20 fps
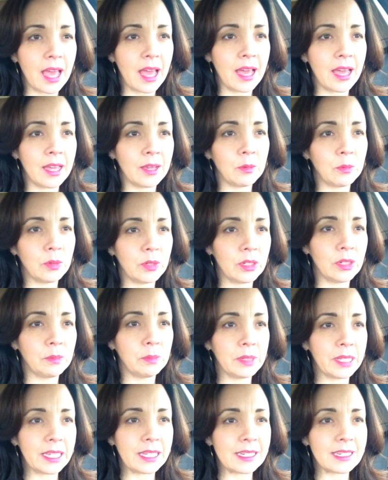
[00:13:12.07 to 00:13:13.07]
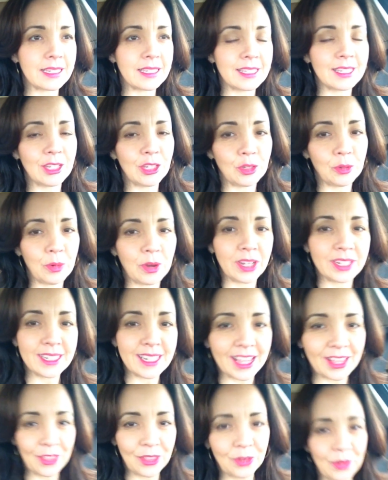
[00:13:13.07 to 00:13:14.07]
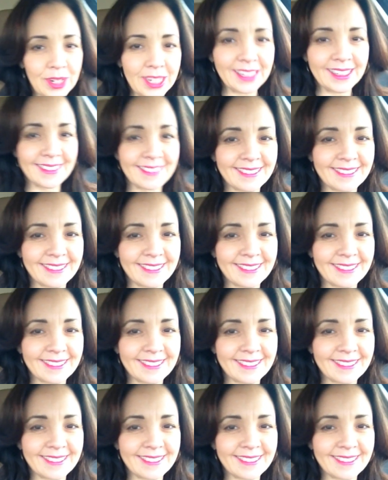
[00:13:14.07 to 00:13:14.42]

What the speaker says: I will plan to see you on day 3.